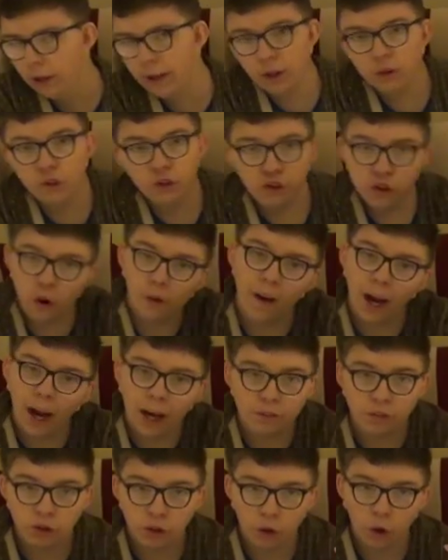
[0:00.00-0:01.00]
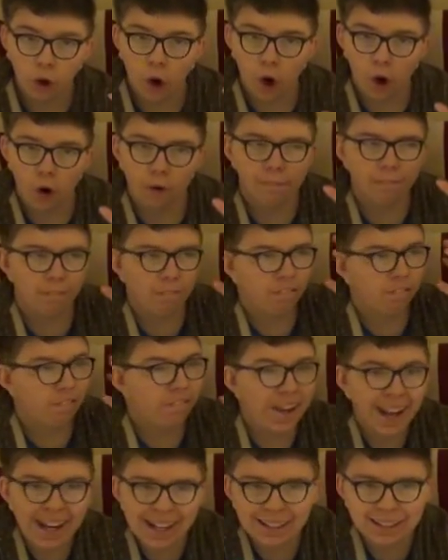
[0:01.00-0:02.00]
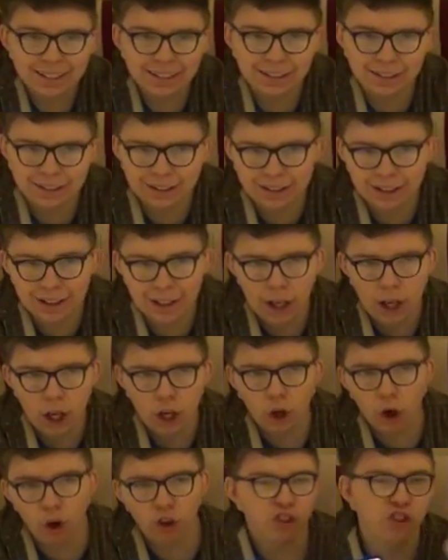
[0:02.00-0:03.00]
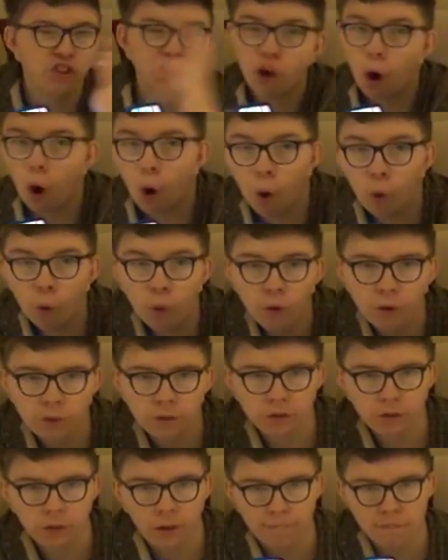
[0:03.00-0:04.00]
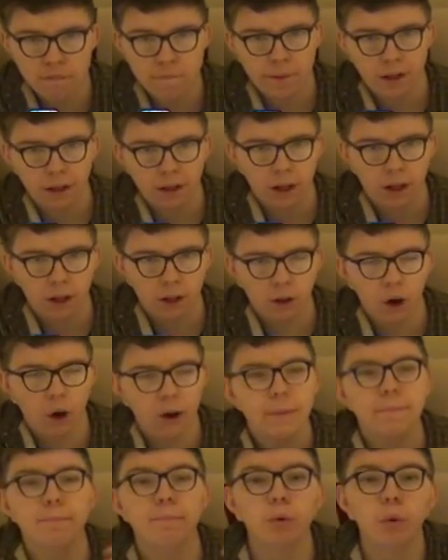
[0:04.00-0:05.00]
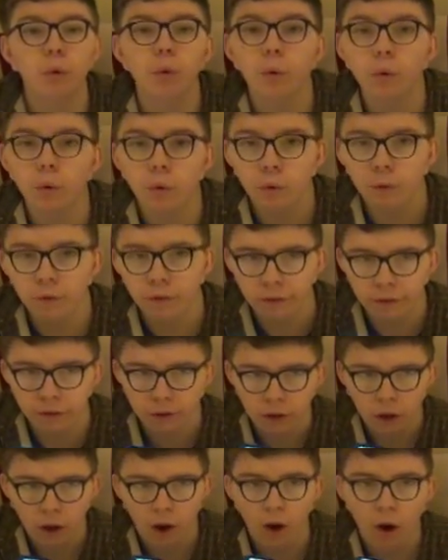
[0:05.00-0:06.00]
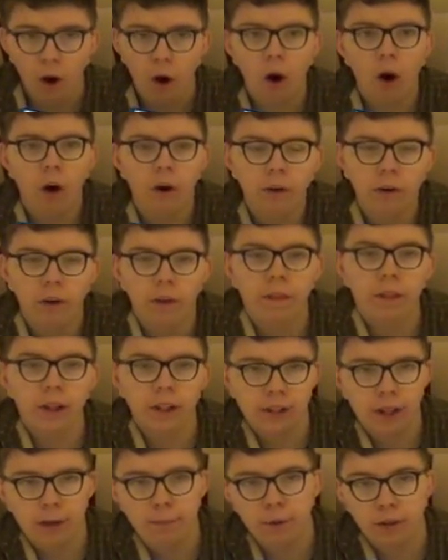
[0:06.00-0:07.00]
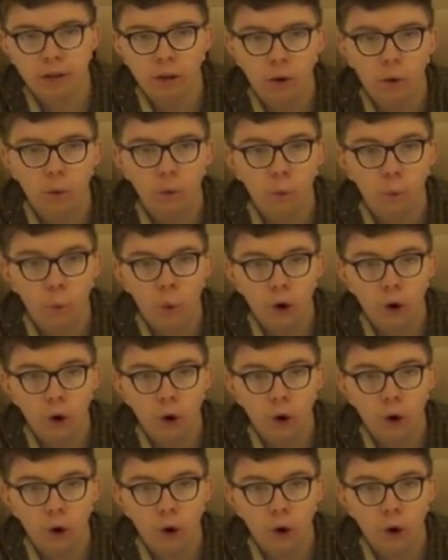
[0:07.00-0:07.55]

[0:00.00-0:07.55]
Now, the storyline that got fixed, got solved, got improved on this episode